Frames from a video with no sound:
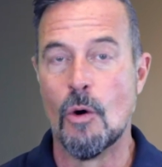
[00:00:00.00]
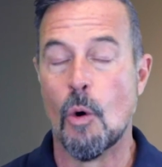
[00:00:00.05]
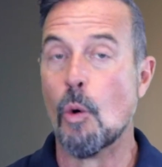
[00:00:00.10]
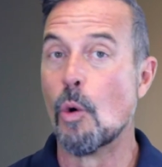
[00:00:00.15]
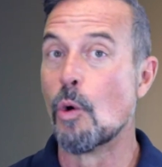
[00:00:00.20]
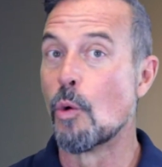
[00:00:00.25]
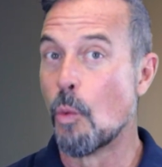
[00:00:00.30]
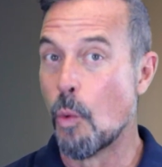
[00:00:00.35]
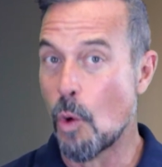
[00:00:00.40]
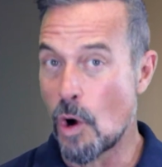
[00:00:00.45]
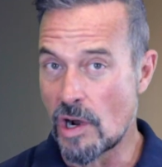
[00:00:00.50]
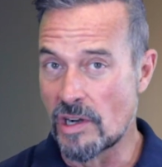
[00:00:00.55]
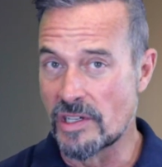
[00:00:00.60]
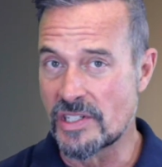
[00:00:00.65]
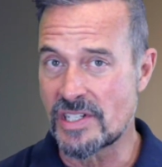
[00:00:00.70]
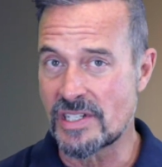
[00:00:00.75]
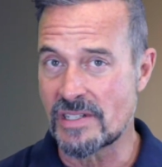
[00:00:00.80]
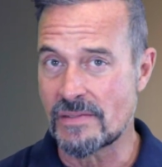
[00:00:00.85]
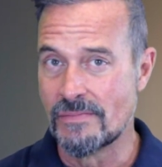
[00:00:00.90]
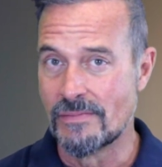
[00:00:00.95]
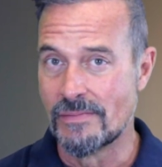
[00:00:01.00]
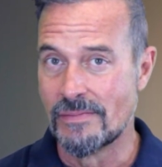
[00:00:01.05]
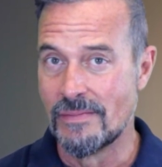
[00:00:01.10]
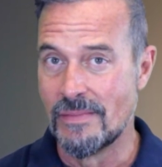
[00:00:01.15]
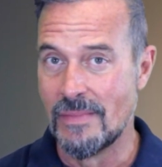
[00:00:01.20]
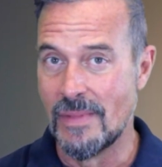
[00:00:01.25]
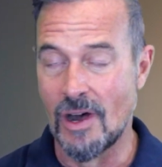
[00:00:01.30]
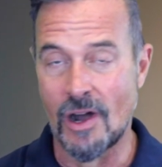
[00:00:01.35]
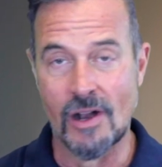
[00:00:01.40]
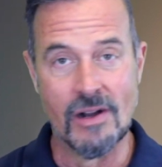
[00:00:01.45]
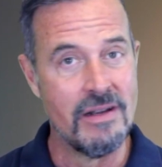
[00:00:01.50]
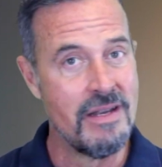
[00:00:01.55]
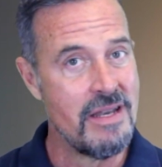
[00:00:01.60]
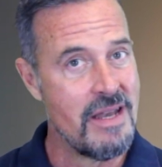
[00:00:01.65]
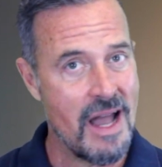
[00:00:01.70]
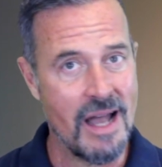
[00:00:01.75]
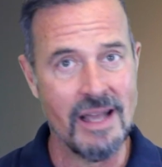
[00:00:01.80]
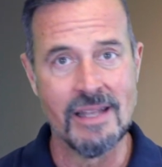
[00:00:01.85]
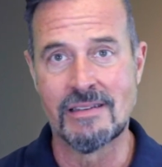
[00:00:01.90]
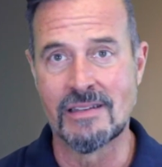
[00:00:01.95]
or worse, are
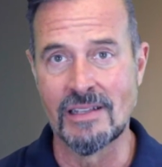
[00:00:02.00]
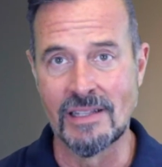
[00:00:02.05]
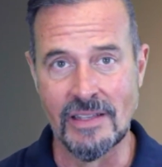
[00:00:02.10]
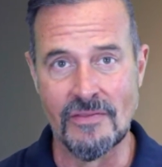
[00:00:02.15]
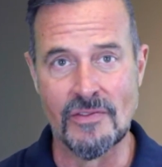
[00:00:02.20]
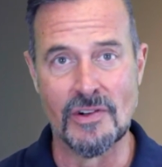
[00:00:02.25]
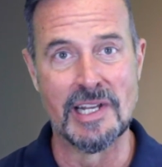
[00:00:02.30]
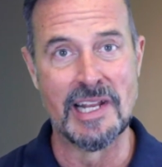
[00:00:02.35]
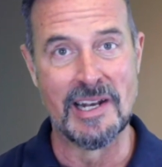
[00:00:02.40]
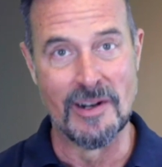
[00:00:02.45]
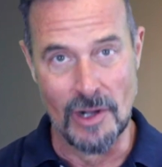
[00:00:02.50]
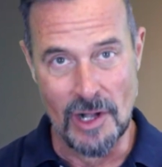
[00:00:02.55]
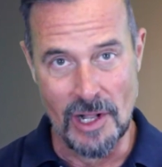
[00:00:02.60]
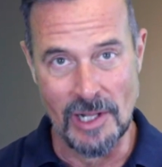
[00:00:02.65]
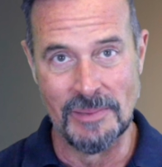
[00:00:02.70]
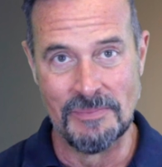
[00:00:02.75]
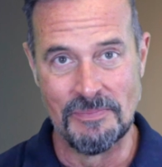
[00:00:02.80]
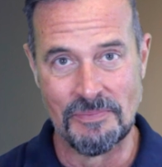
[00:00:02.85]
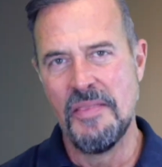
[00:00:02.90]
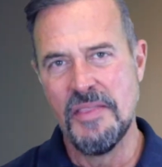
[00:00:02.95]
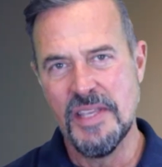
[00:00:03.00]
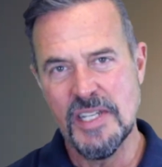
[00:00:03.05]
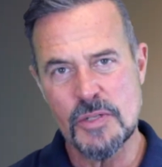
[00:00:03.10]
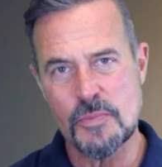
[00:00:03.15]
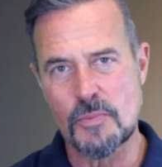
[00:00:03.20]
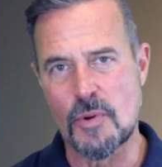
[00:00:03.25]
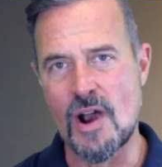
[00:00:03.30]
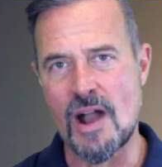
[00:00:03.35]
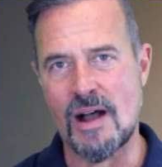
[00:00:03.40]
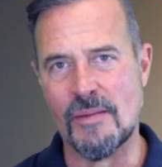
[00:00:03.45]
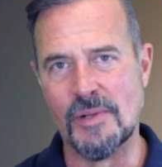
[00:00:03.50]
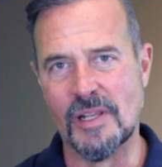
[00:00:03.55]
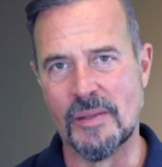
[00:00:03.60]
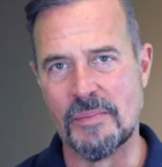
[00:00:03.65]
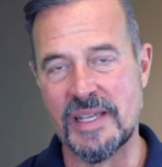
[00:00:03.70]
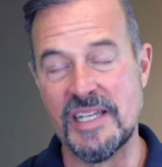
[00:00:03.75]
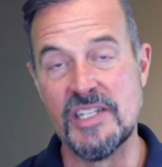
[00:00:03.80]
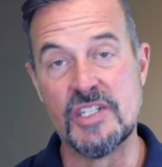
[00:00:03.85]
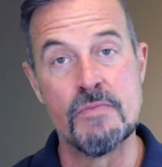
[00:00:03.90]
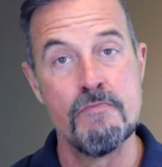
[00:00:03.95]
not delivered at all. This
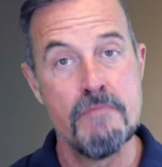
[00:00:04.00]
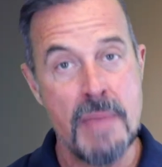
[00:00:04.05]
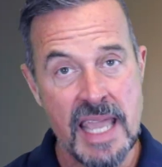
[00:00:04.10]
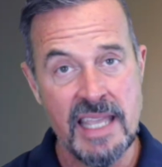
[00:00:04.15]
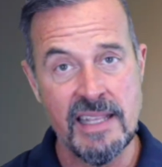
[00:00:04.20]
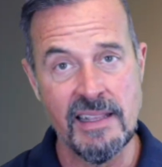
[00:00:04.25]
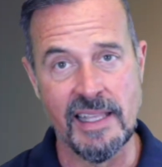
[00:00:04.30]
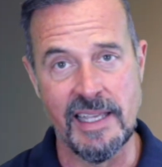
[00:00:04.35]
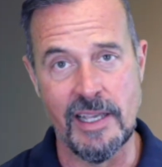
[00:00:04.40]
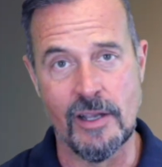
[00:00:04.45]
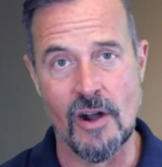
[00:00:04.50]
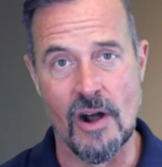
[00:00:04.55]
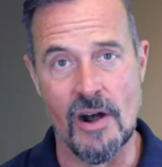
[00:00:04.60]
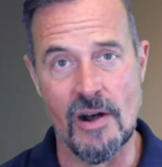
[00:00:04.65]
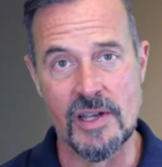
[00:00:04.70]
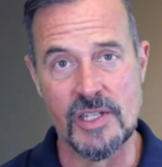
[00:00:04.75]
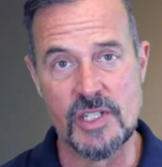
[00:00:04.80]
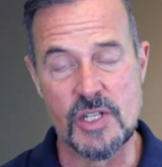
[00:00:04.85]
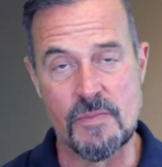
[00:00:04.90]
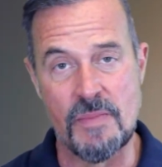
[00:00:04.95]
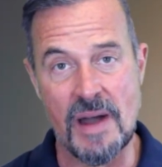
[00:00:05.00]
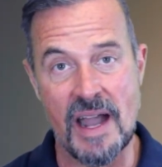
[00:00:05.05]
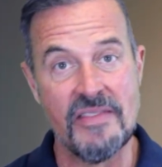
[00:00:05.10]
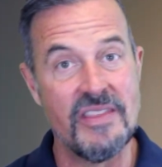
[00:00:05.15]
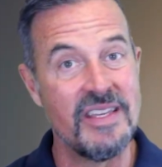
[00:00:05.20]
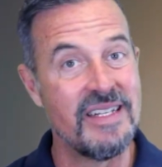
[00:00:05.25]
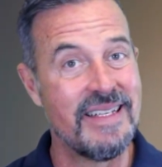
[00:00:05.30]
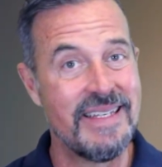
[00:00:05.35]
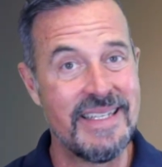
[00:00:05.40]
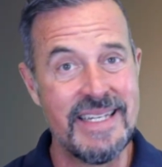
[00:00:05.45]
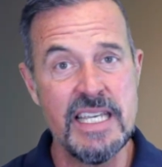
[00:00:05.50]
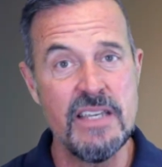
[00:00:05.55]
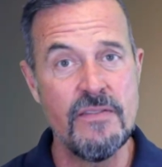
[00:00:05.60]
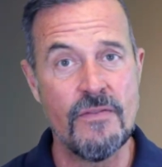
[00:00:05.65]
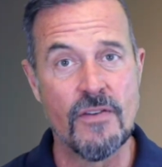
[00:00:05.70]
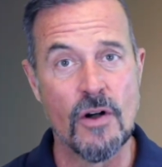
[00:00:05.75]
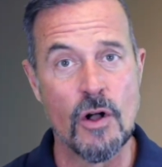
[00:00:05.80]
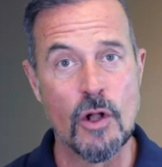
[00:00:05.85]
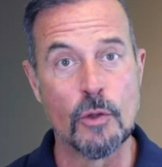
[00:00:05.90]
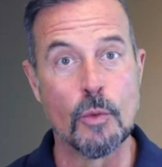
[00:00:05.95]
problem is mainly caused by the
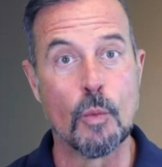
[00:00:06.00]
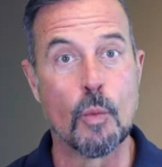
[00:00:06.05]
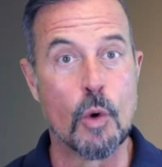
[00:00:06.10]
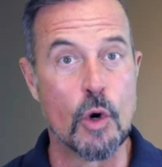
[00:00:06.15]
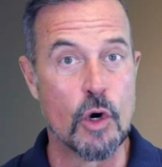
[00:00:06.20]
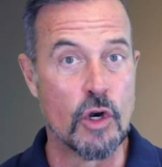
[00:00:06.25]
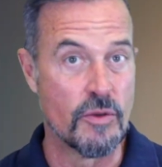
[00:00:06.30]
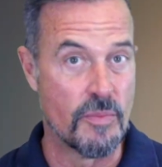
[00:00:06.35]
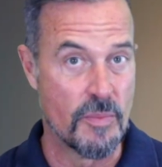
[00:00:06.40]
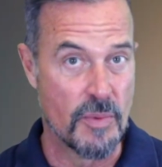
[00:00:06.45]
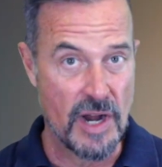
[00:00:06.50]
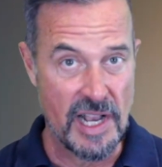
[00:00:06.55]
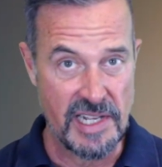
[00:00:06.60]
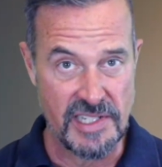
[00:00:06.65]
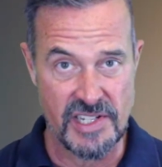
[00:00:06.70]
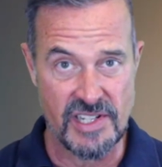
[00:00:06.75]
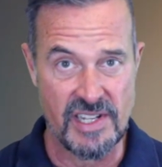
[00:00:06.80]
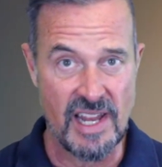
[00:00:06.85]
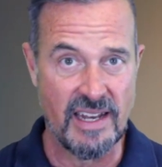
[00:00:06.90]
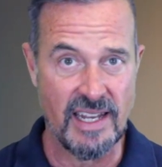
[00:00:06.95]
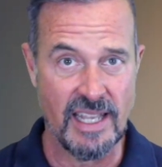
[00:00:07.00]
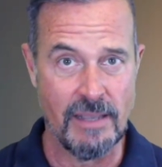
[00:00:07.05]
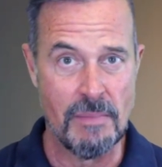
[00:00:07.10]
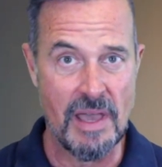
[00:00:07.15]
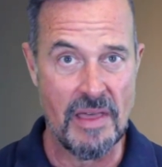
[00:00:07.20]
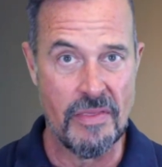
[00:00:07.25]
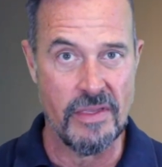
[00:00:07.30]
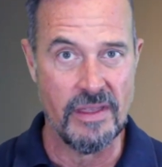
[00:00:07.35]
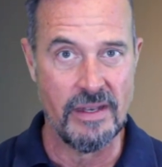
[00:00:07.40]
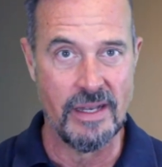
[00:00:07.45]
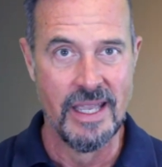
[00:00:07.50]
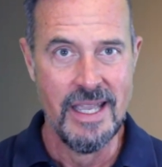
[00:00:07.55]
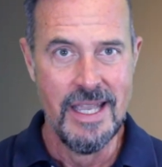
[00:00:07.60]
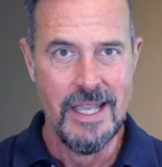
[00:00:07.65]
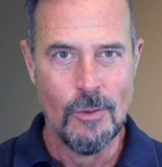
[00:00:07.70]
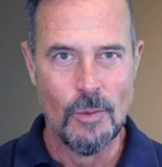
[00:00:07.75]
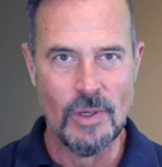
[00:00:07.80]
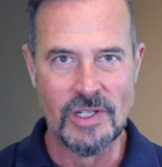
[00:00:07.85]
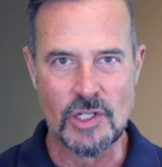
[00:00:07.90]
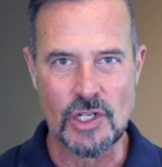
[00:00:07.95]
default WordPress setting method,
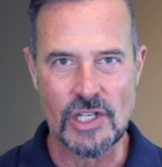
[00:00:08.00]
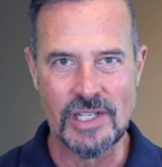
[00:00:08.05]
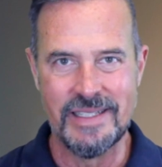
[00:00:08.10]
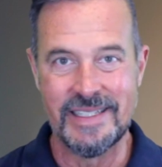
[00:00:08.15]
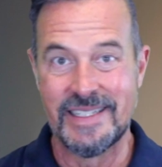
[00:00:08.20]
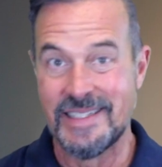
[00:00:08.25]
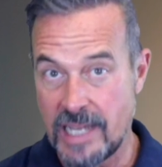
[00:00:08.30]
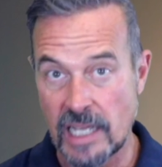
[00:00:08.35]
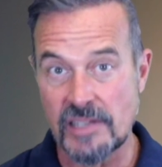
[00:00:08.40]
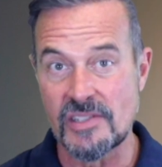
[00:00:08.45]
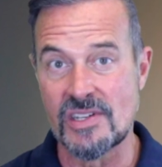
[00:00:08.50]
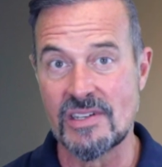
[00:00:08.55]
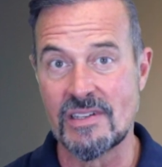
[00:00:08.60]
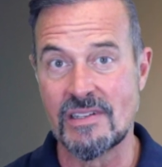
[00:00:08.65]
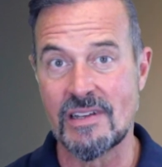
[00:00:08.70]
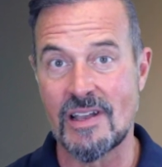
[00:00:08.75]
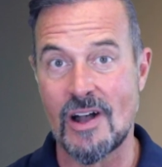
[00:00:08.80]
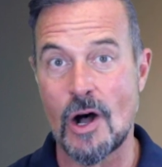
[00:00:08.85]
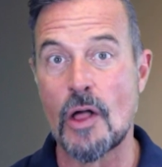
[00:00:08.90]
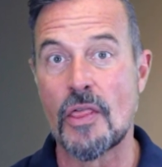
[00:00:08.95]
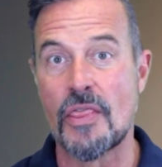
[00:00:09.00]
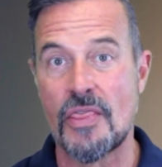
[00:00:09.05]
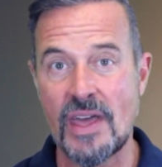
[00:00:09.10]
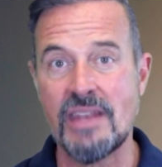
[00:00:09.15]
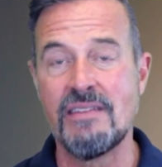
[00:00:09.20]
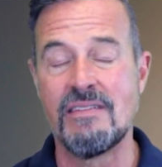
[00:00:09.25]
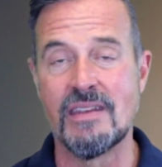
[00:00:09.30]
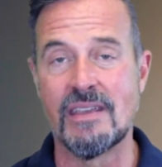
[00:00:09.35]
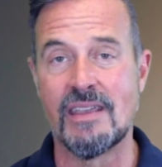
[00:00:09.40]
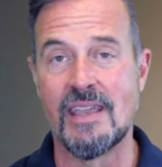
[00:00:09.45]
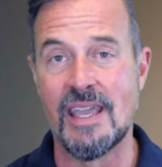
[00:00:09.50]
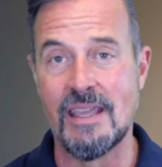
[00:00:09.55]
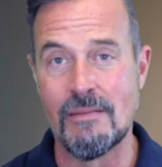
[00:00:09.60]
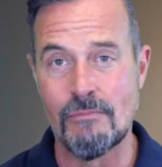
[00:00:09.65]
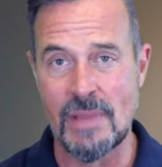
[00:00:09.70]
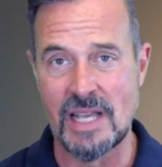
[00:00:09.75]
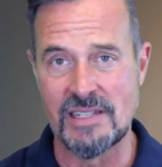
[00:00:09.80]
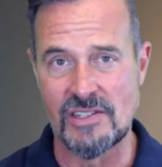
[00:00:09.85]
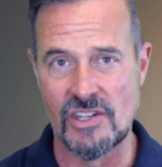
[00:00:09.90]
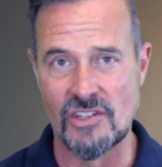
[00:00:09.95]
which doesn't
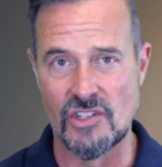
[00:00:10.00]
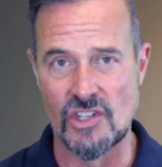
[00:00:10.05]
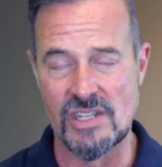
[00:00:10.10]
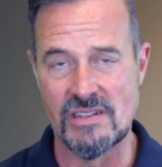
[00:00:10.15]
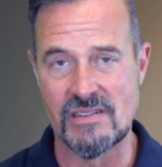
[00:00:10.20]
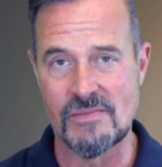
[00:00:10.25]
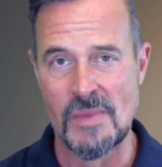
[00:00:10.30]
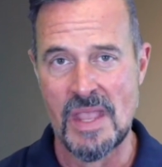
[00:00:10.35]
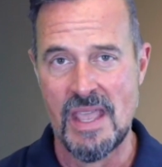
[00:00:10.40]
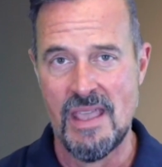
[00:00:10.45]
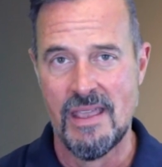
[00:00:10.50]
authenticate messages.